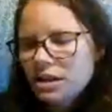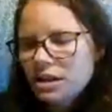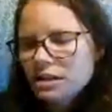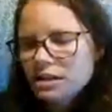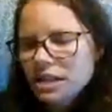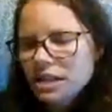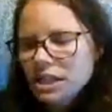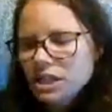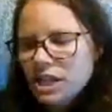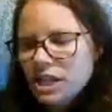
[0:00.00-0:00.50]

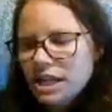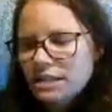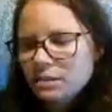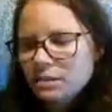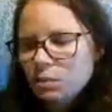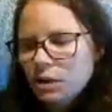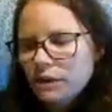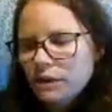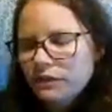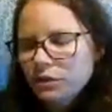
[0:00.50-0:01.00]
Sanchez,
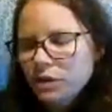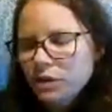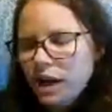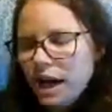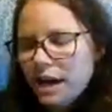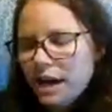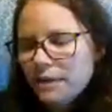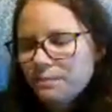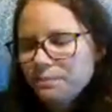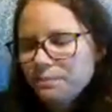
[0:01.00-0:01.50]
what have you
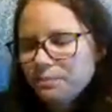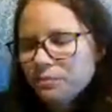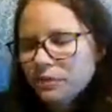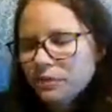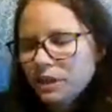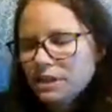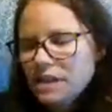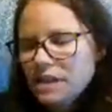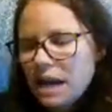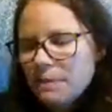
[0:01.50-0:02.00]
got?
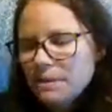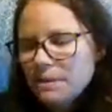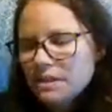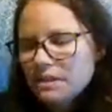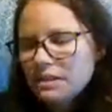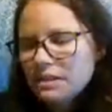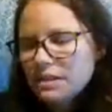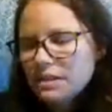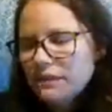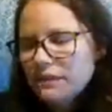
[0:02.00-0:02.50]
Thomas
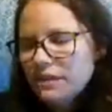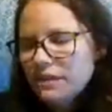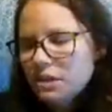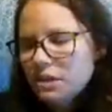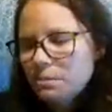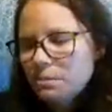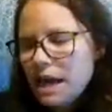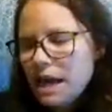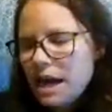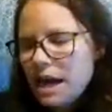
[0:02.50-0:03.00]
and Stevens are
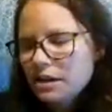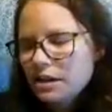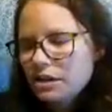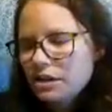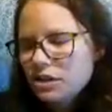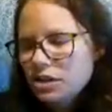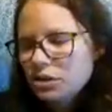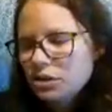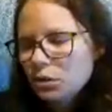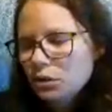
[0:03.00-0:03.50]
bad,
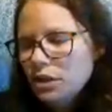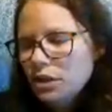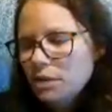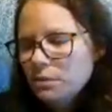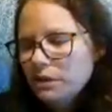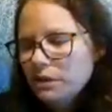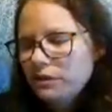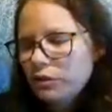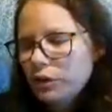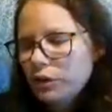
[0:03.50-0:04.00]
she told him,
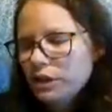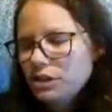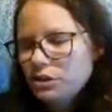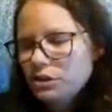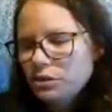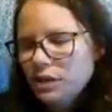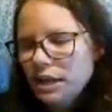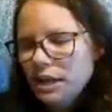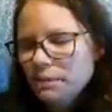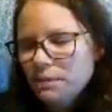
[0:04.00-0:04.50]
referring to
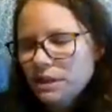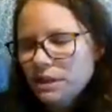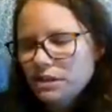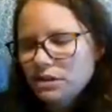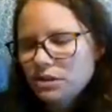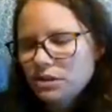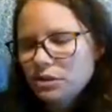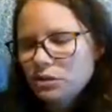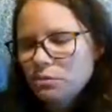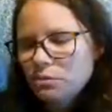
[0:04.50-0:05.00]
Gambit's
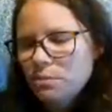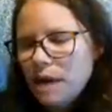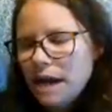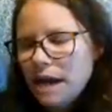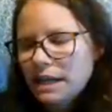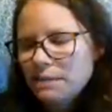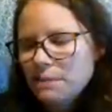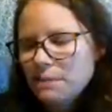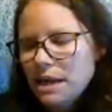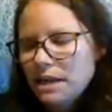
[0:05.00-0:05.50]
two body
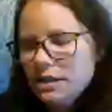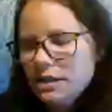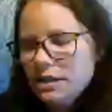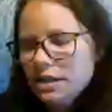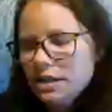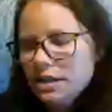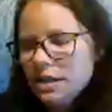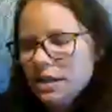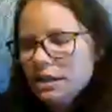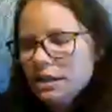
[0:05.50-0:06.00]
men,
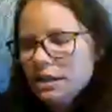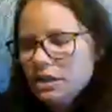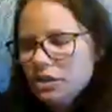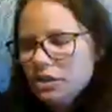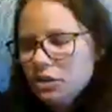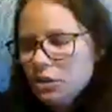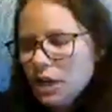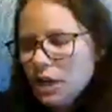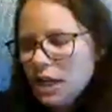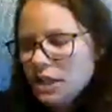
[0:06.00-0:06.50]
the
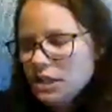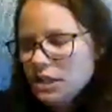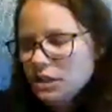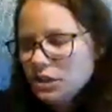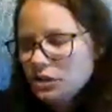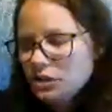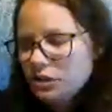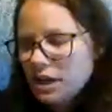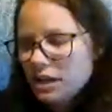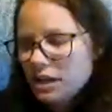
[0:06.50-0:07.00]
two agents
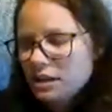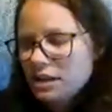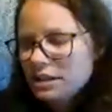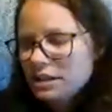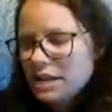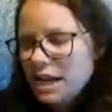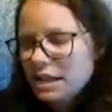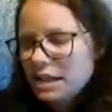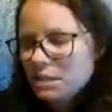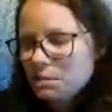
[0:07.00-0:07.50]
directly
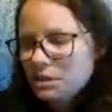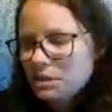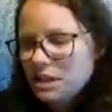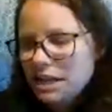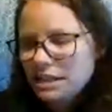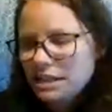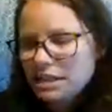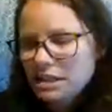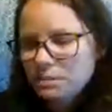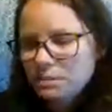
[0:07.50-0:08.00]
assigned to
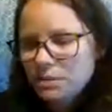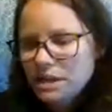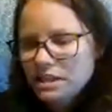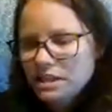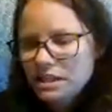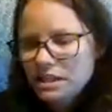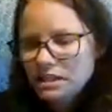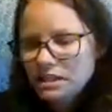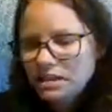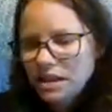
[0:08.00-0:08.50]
protecting the
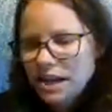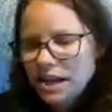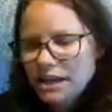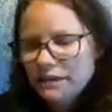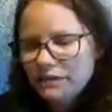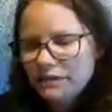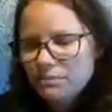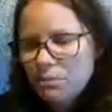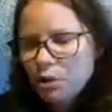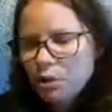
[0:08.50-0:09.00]
president's life,
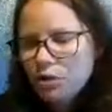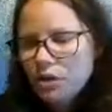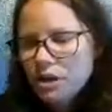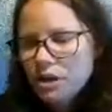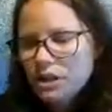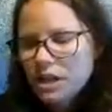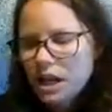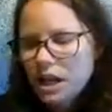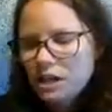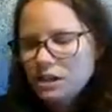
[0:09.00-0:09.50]
both
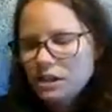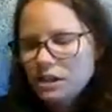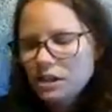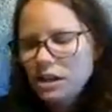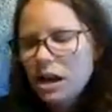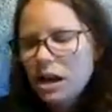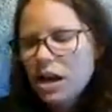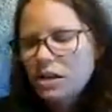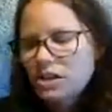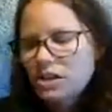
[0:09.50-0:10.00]

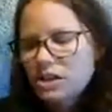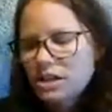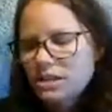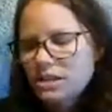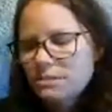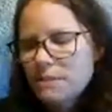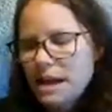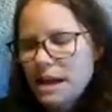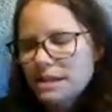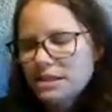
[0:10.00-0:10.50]

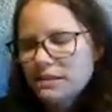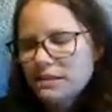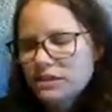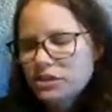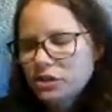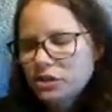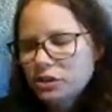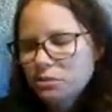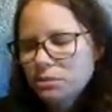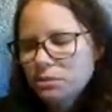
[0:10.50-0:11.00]
unconscious, massive
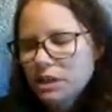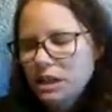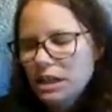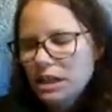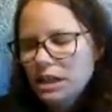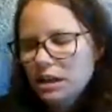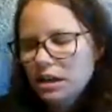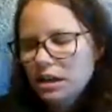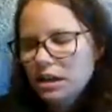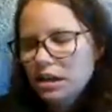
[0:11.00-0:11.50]
internal
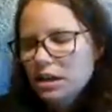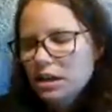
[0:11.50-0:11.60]
bleeding.